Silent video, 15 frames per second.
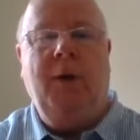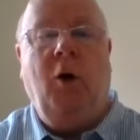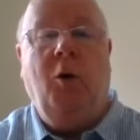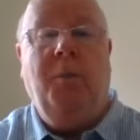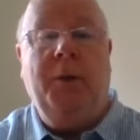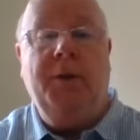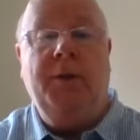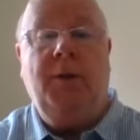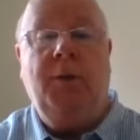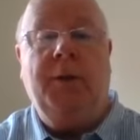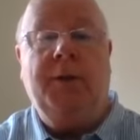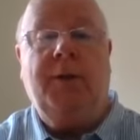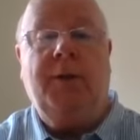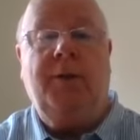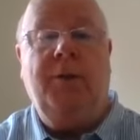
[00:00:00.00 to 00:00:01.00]
open to
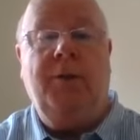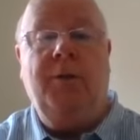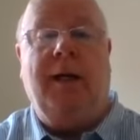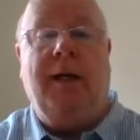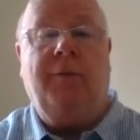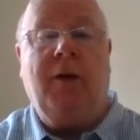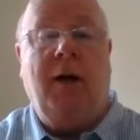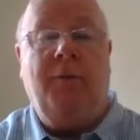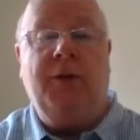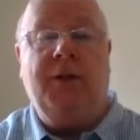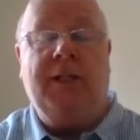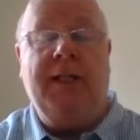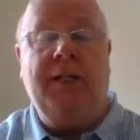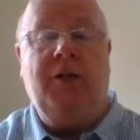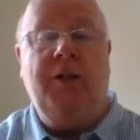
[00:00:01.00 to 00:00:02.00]
us to have
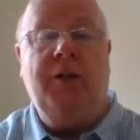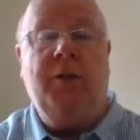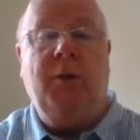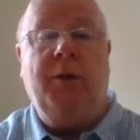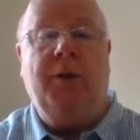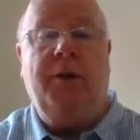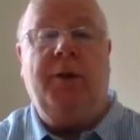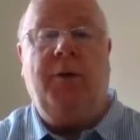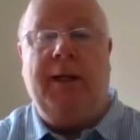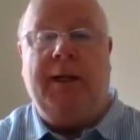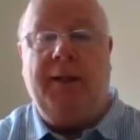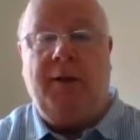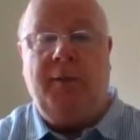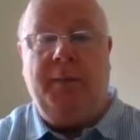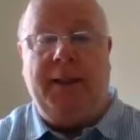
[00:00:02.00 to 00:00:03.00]
conversations with on a
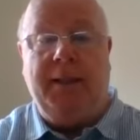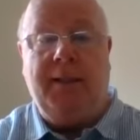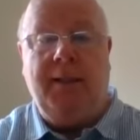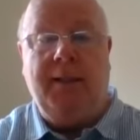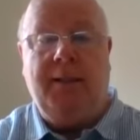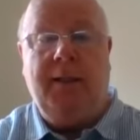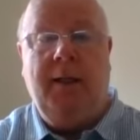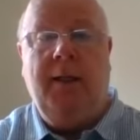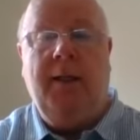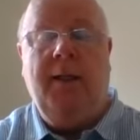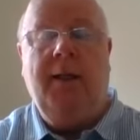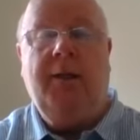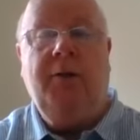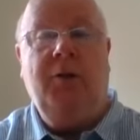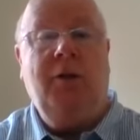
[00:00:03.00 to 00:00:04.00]
regular basis,
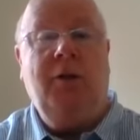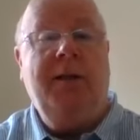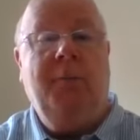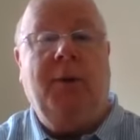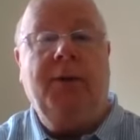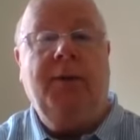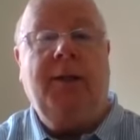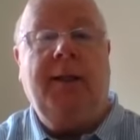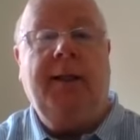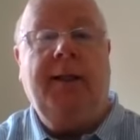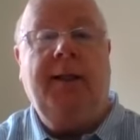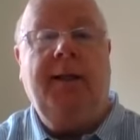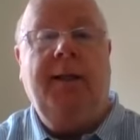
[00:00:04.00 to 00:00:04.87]
usually monthly.